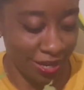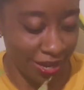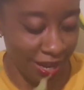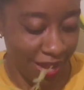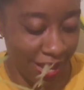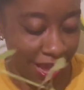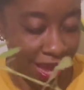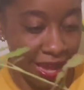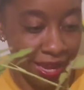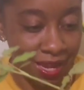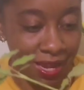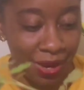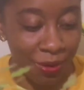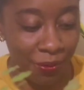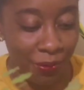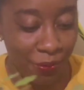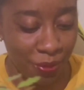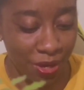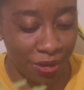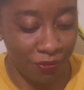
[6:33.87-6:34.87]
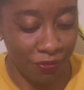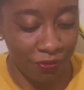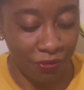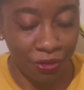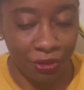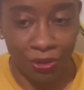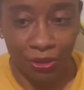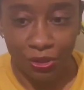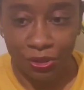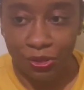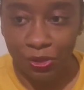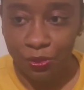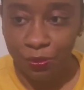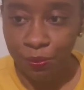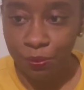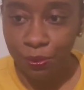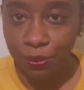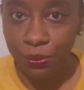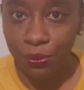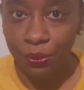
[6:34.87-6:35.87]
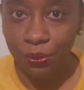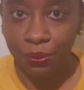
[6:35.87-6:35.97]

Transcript: I can't wait for her to bloom.